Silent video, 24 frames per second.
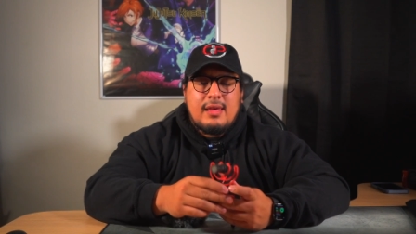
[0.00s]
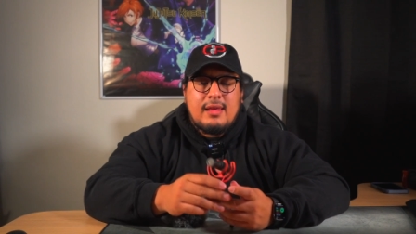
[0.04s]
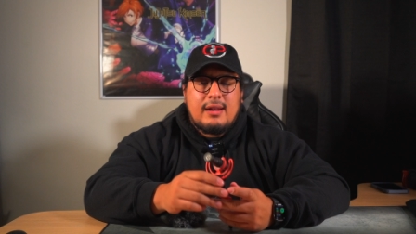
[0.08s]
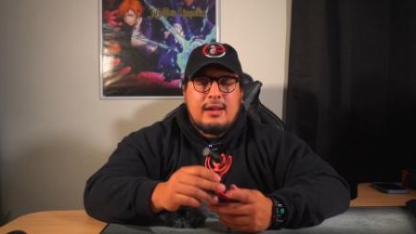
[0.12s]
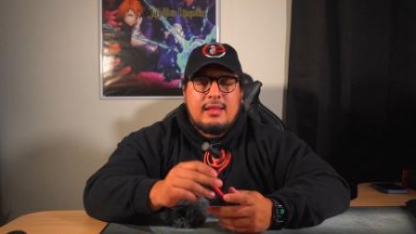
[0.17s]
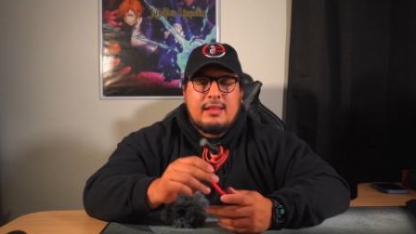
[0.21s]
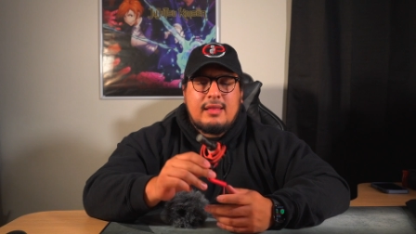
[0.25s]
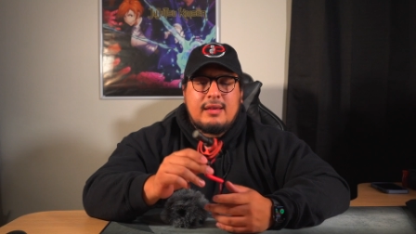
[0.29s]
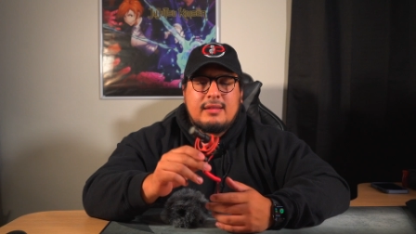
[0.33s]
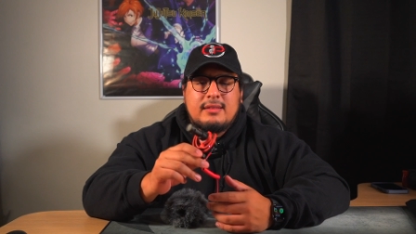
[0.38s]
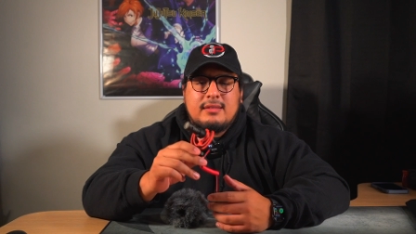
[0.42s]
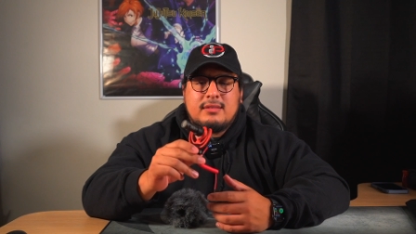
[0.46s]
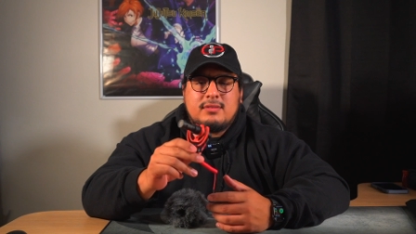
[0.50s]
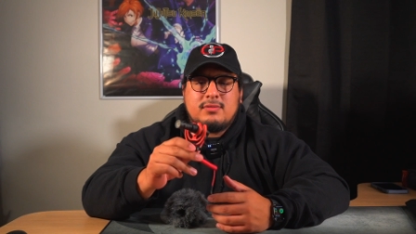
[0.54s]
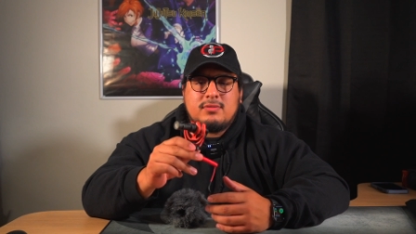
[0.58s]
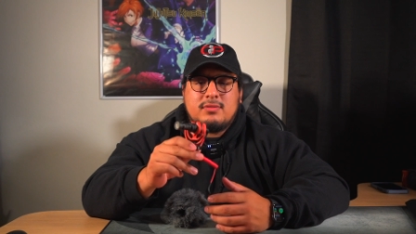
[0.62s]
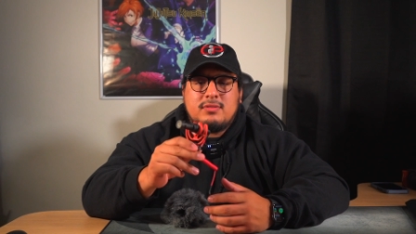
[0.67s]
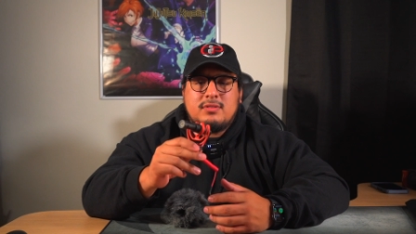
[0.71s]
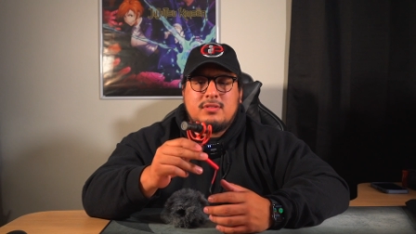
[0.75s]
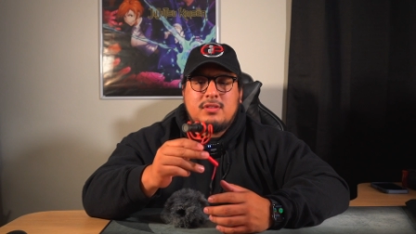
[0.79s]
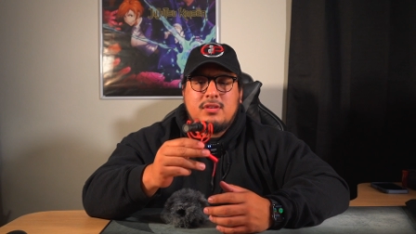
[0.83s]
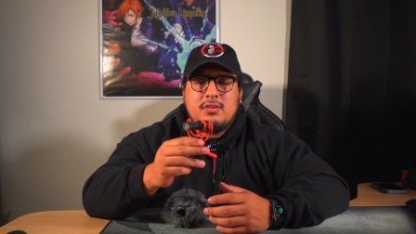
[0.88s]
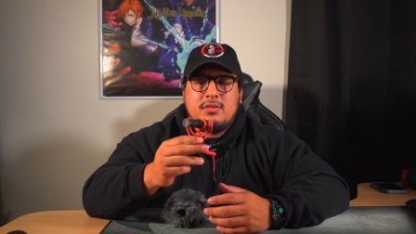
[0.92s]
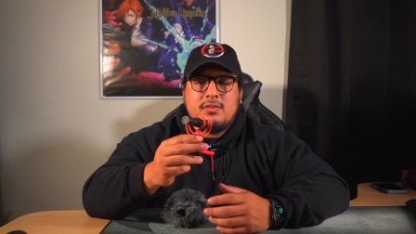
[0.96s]
And I like this
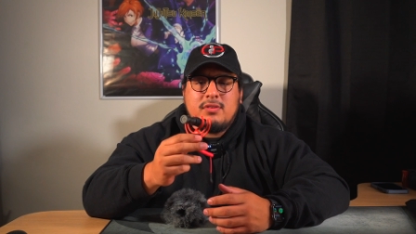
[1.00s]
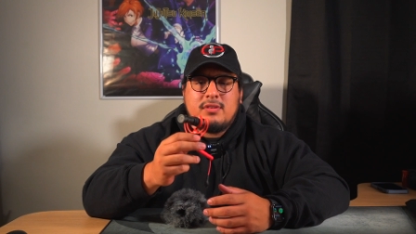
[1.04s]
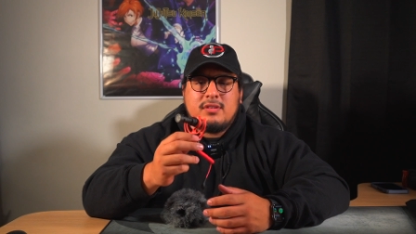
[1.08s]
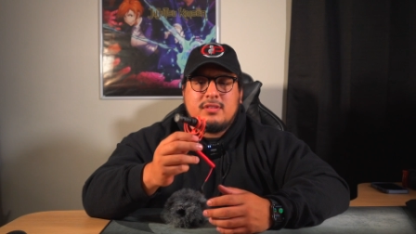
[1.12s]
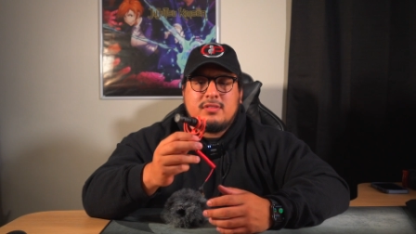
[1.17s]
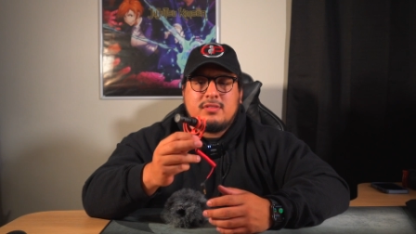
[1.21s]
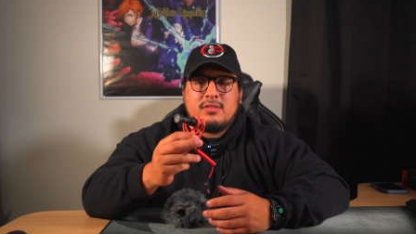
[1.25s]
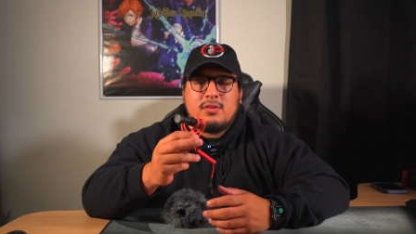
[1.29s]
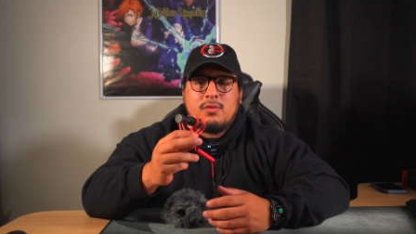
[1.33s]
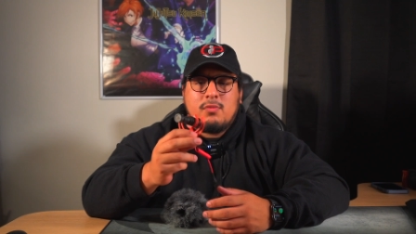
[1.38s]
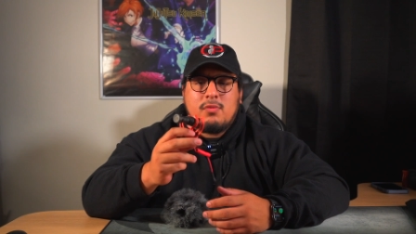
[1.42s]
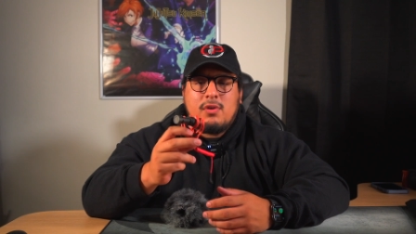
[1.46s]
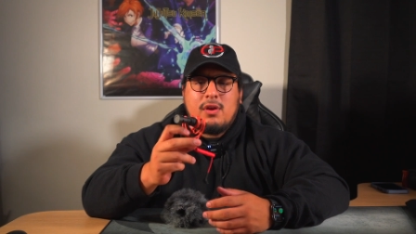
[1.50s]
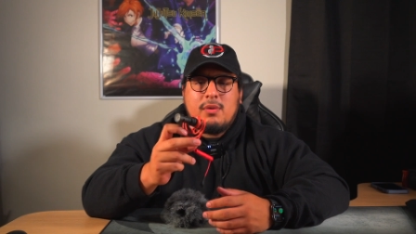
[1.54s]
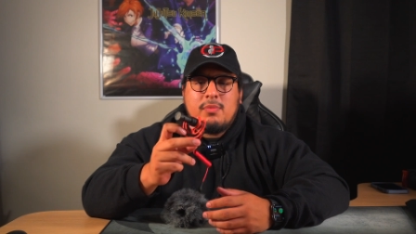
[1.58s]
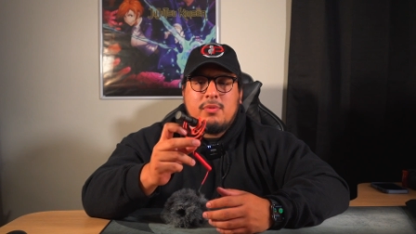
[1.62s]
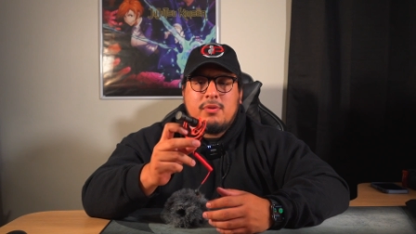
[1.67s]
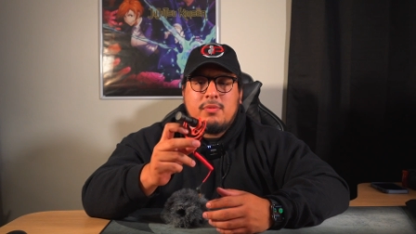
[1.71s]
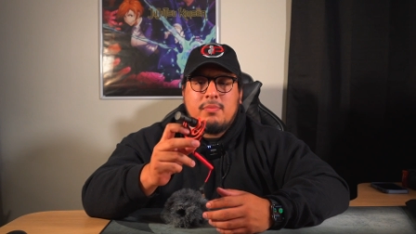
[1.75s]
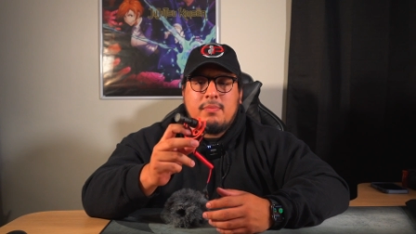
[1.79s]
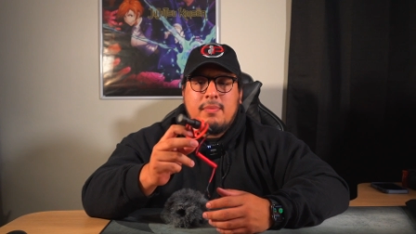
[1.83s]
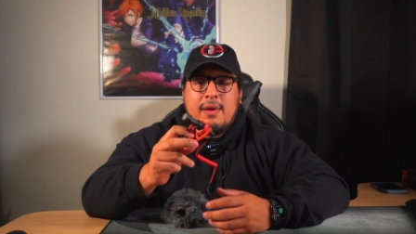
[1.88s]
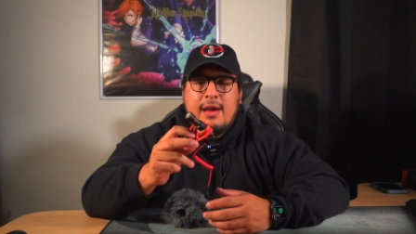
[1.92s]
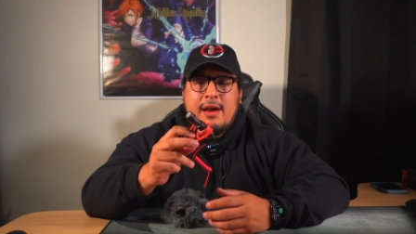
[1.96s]
one too because a
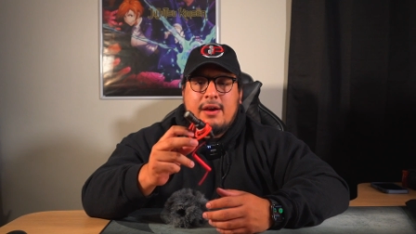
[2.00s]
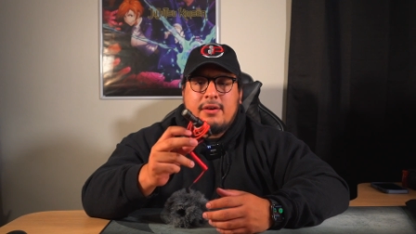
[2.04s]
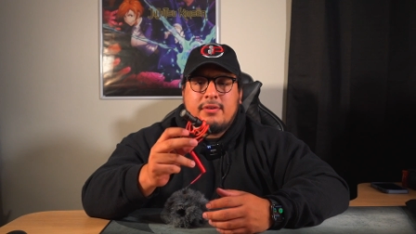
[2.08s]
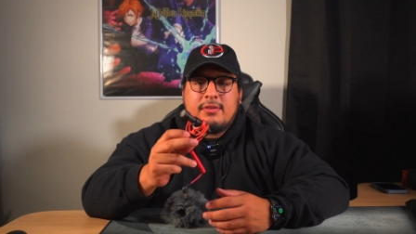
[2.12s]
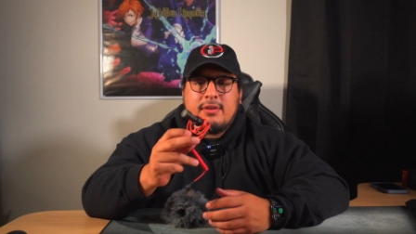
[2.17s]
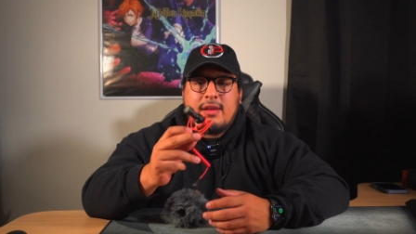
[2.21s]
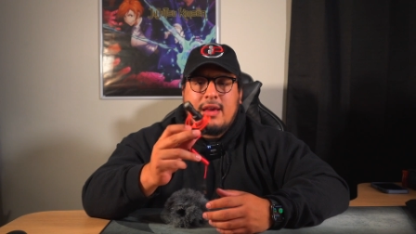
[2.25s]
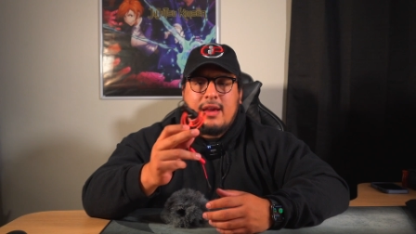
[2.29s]
rubber mount,